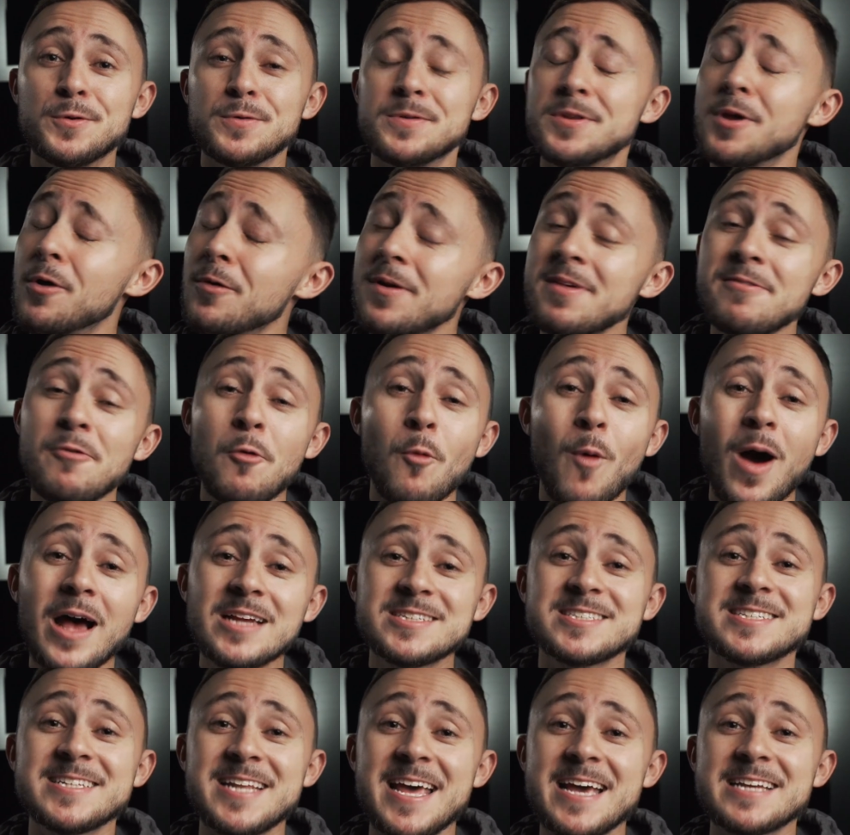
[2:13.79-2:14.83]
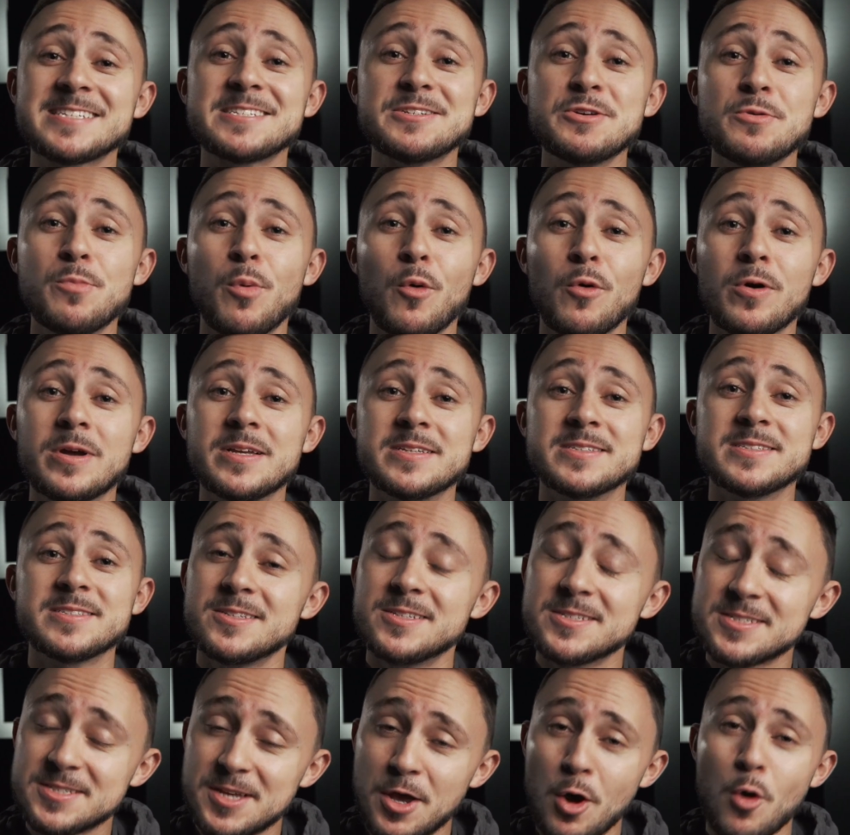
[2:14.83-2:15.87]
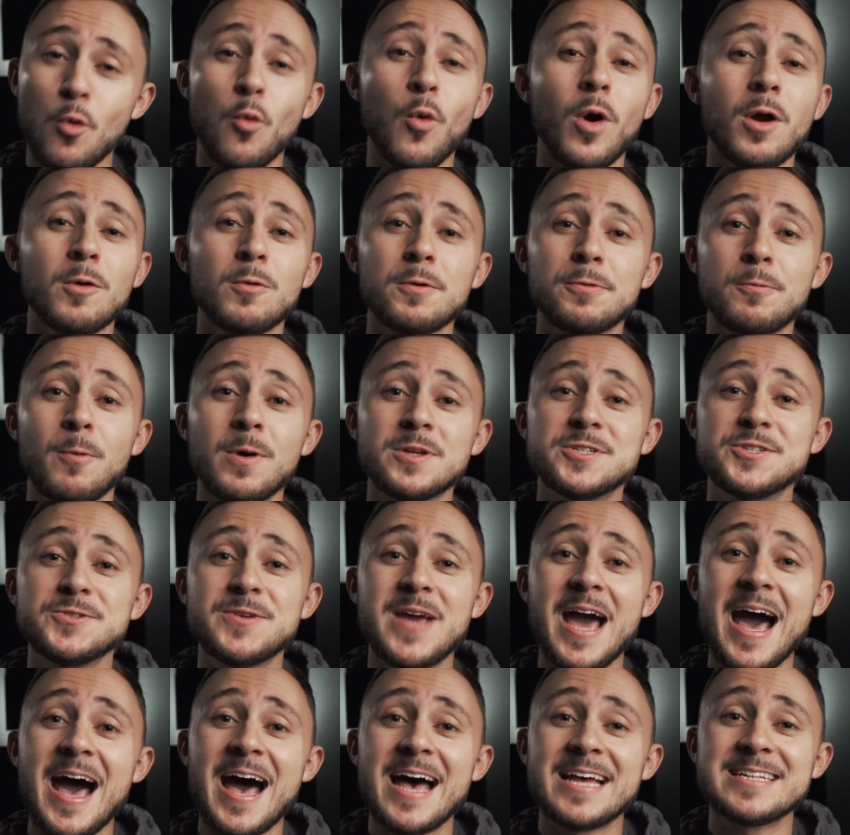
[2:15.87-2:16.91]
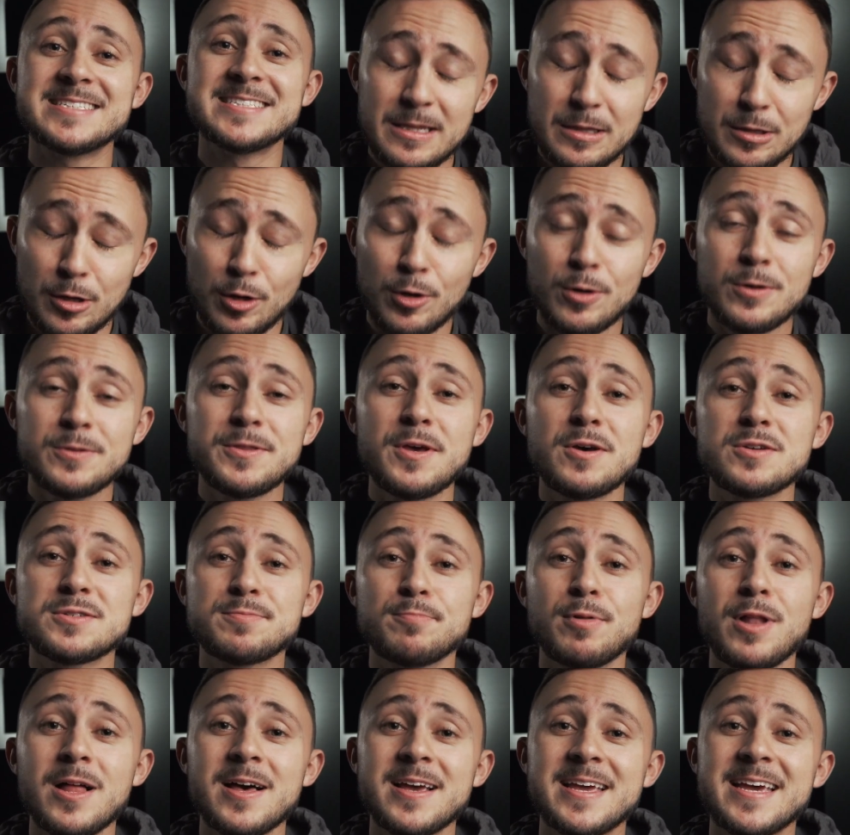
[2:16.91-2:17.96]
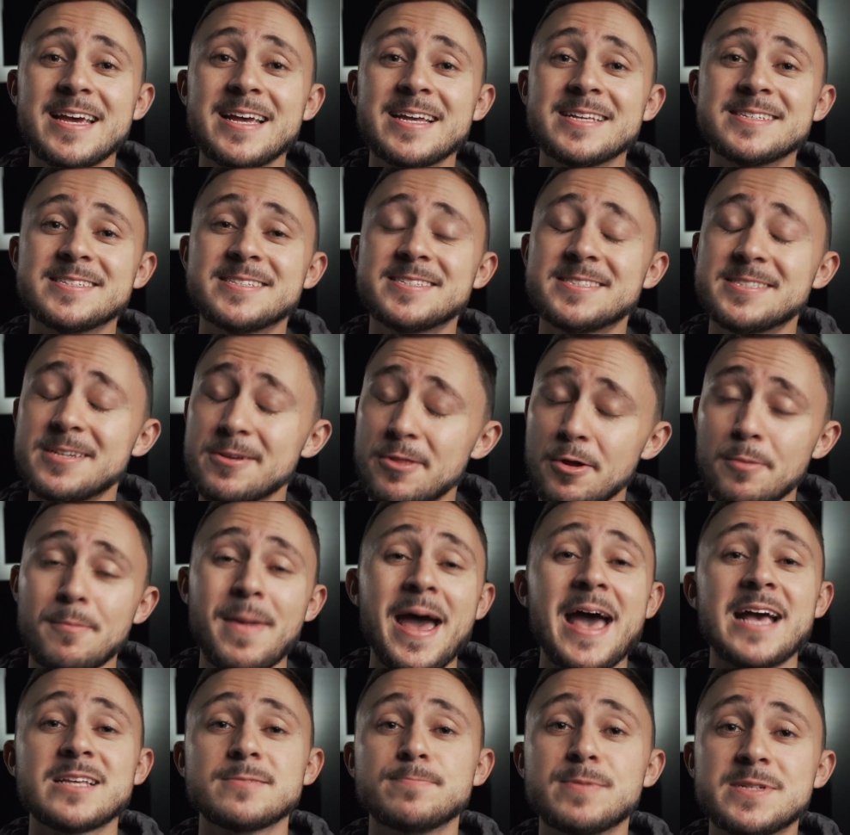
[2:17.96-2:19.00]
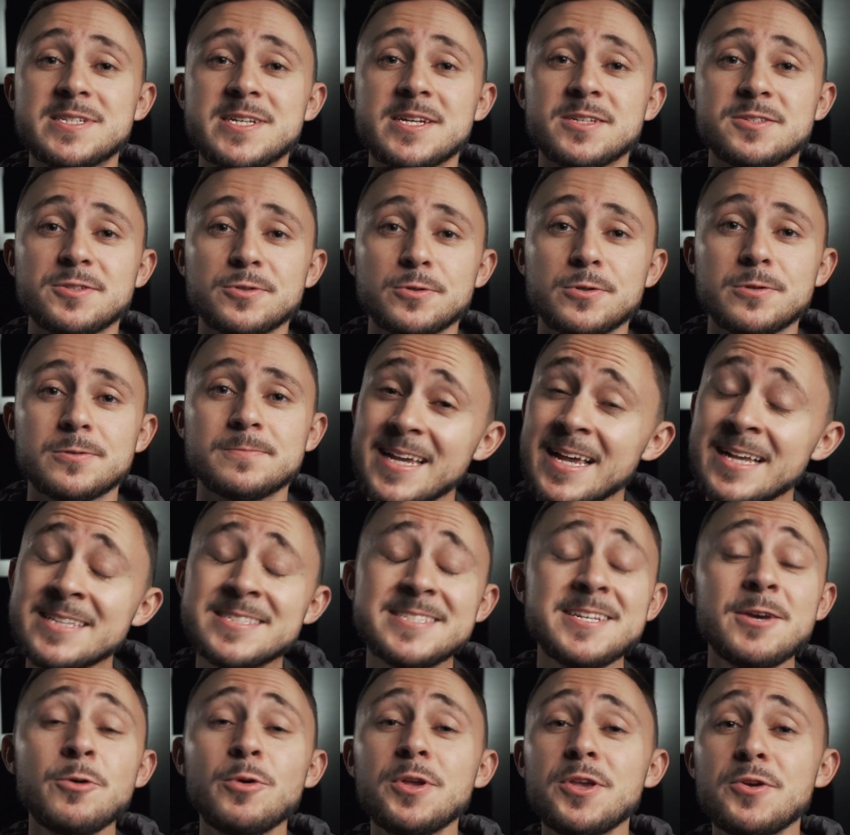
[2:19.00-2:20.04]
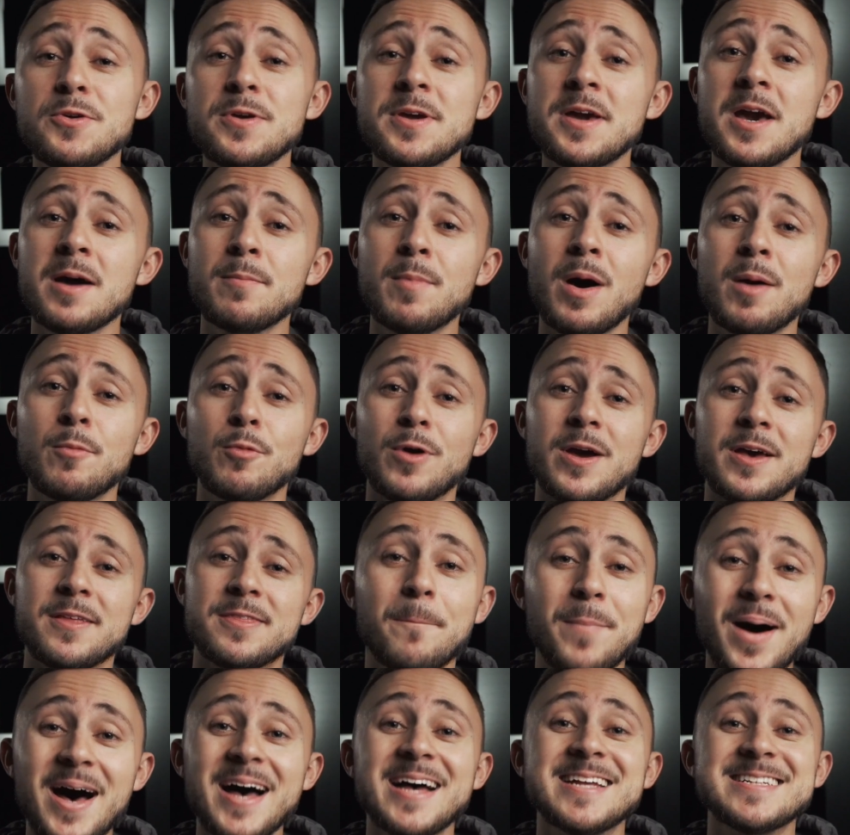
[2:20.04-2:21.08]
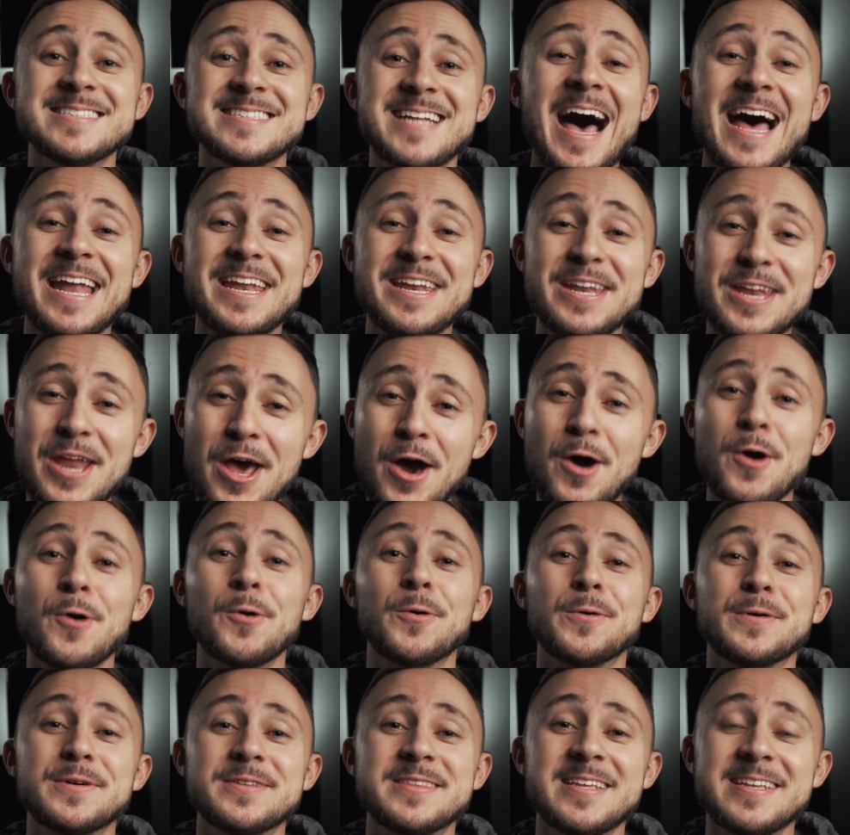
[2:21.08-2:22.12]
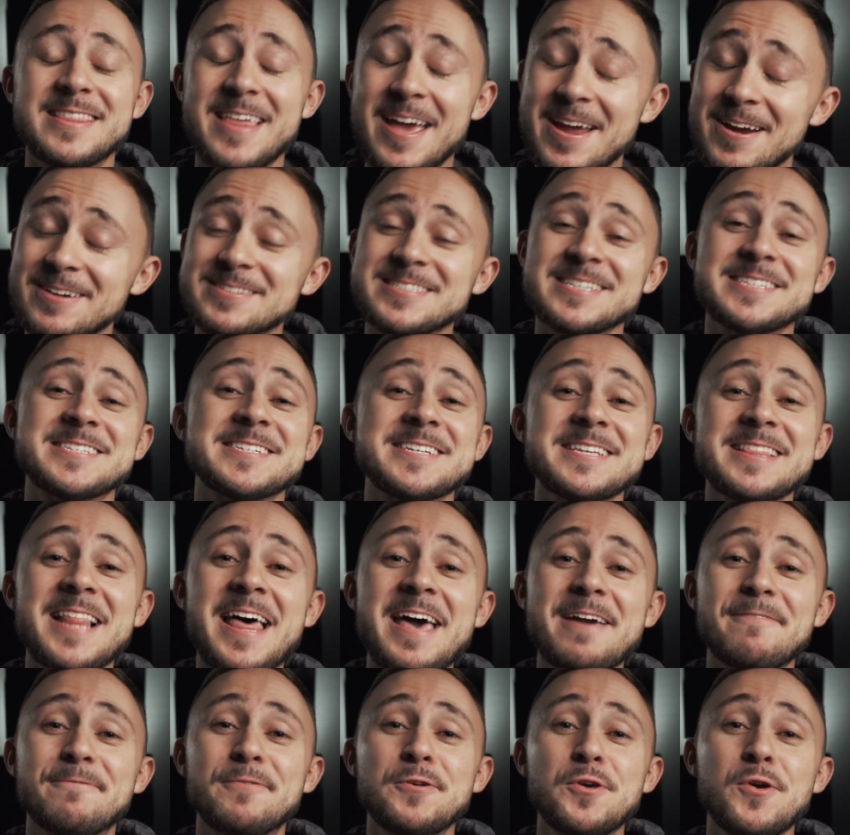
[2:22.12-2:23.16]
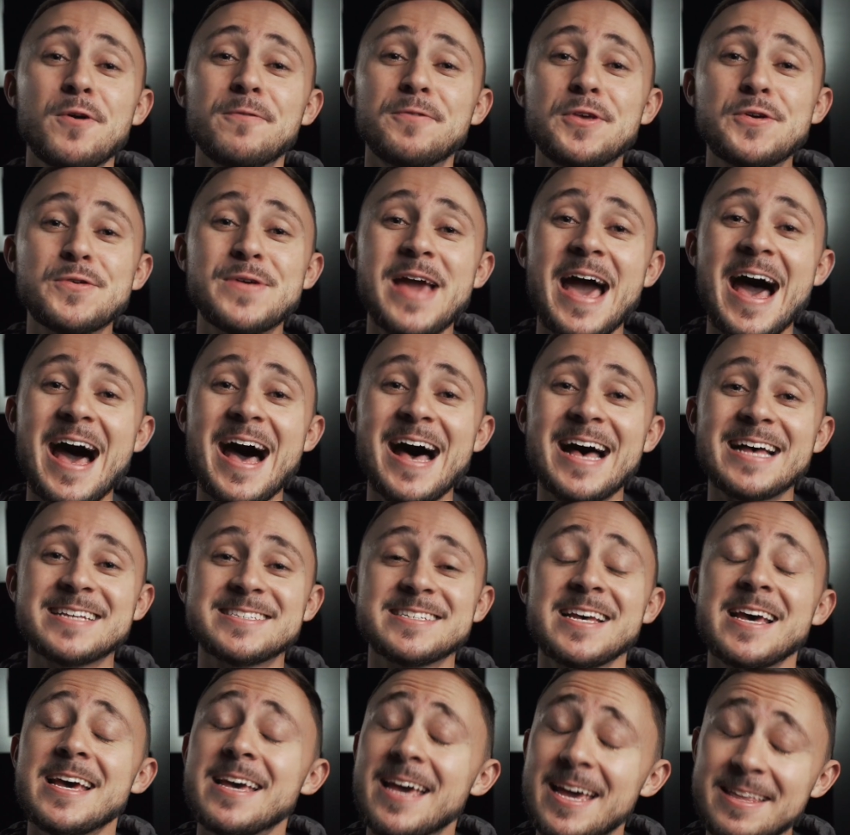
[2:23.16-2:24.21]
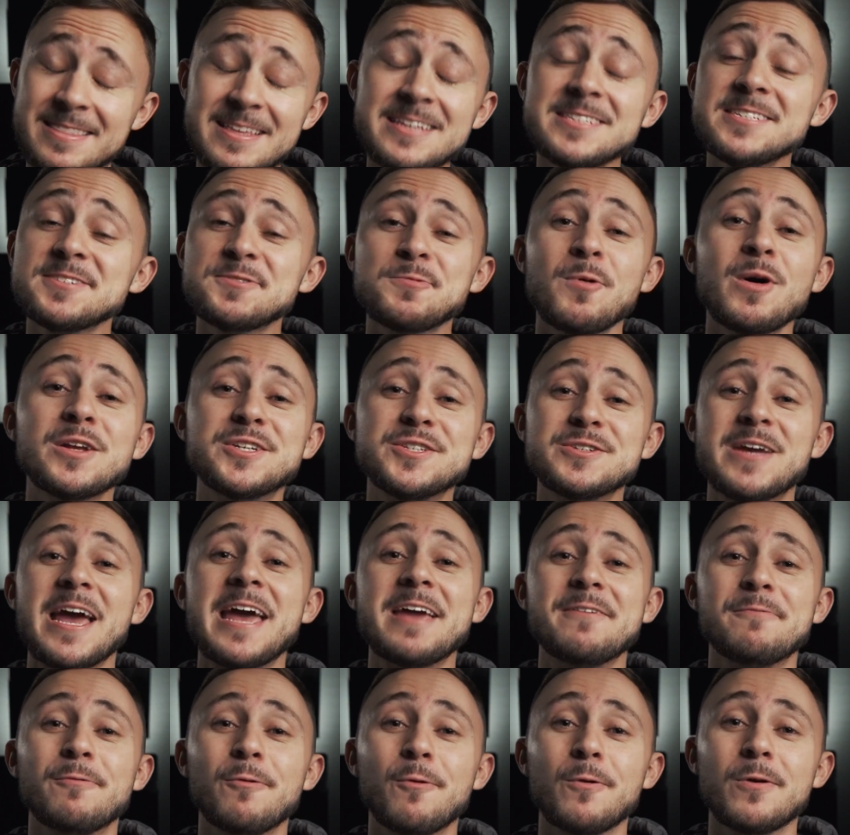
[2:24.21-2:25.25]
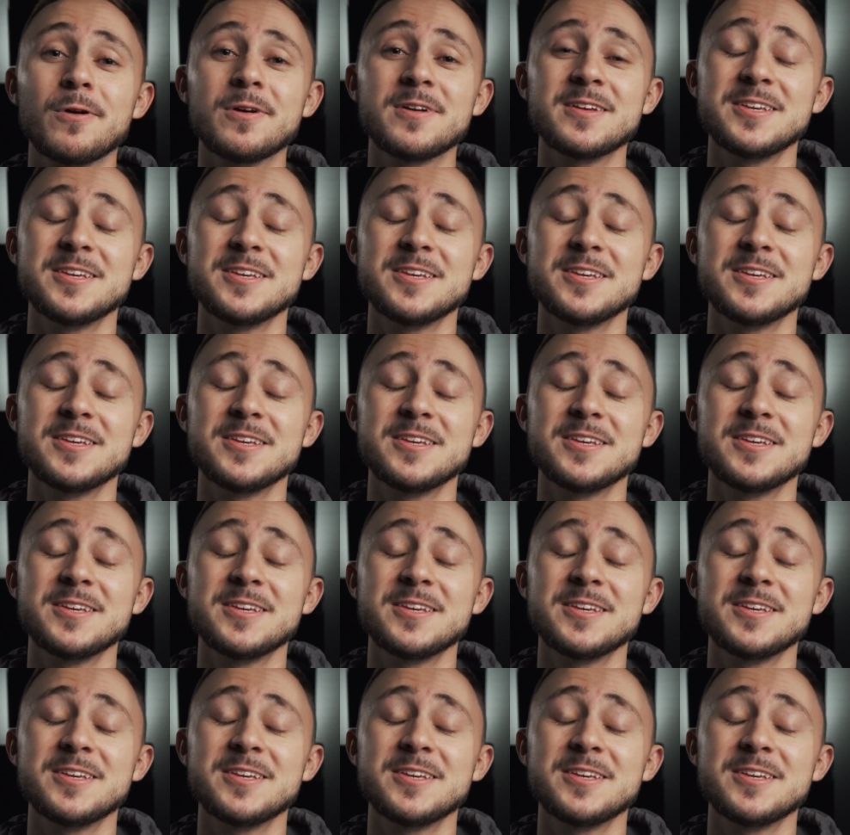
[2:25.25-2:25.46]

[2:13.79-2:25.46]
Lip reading: Don't even watch the next 2 points. Just go work with what you got, learn those plugins to their max potential, and see what you can come up with. But I know that there's a select few of you guys, and this is what you came for.